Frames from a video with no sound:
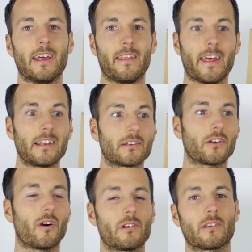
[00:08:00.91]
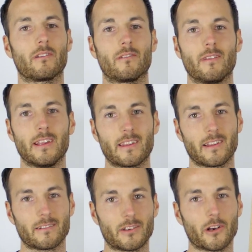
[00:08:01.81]
then to go into
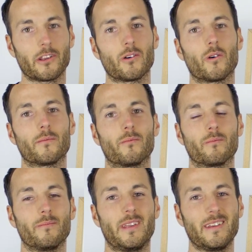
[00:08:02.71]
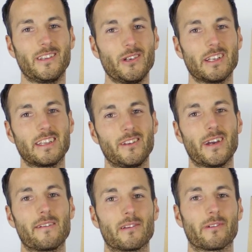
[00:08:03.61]
the dirty old unit that you
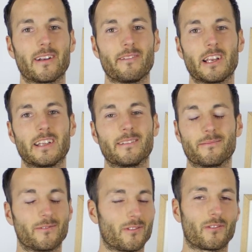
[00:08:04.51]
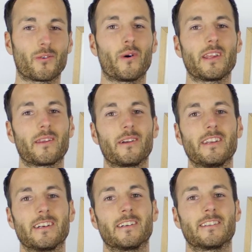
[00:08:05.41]
haven't renovated in 20, 30
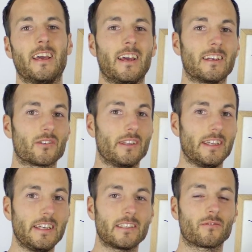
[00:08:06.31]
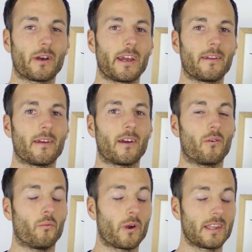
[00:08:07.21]
years. So the easiest way,
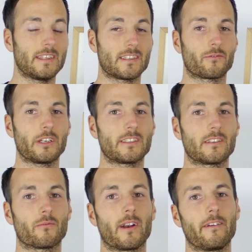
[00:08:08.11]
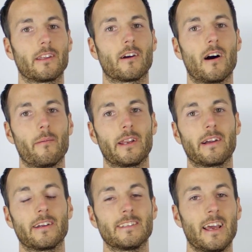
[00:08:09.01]
one of the easiest ways, is to renovate the common
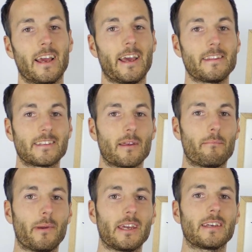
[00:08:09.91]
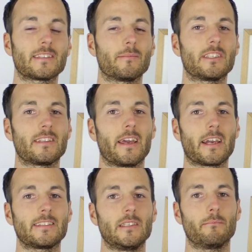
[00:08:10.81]
areas. And this is the biggest mistake
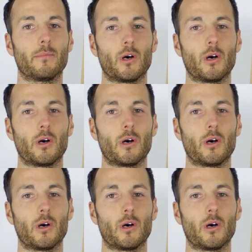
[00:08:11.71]
I see